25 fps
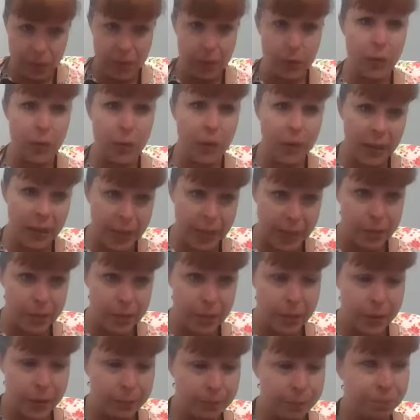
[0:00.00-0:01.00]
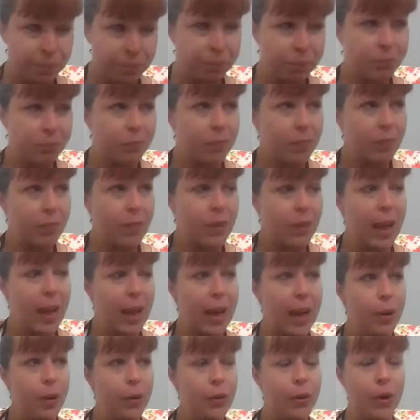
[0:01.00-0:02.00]
event organizer
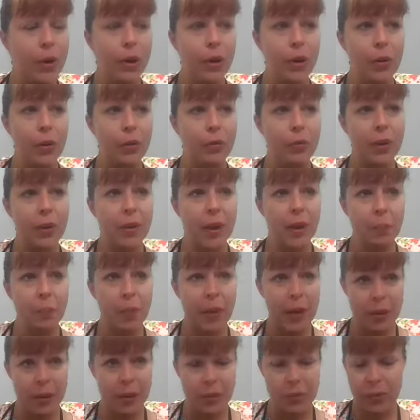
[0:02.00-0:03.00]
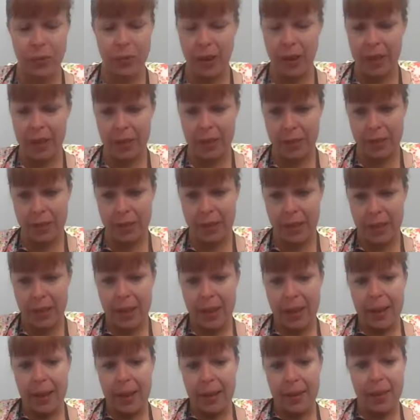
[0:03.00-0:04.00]
out of Paris, France.
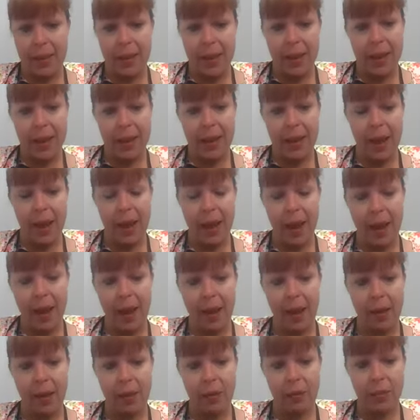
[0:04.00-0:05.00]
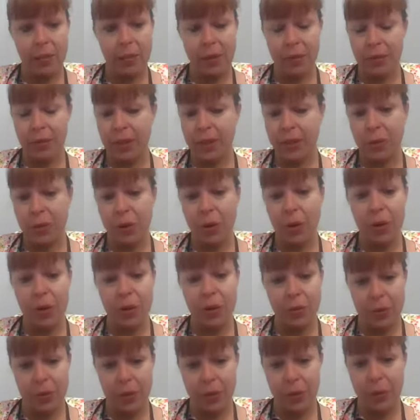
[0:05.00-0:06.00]
They have events all
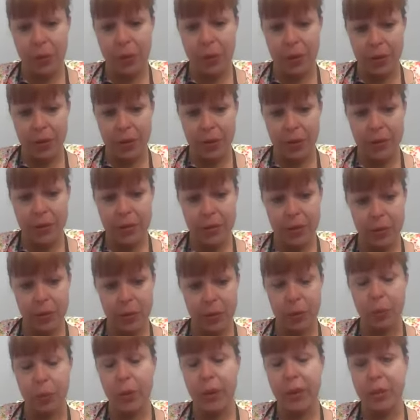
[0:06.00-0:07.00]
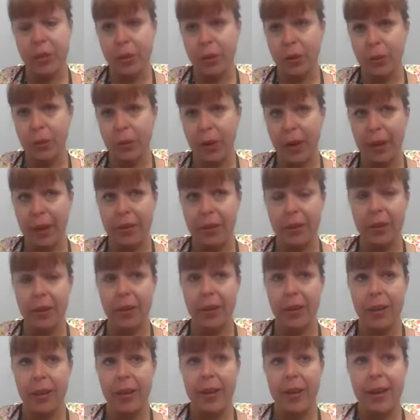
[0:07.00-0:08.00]
over the world, or we do rather.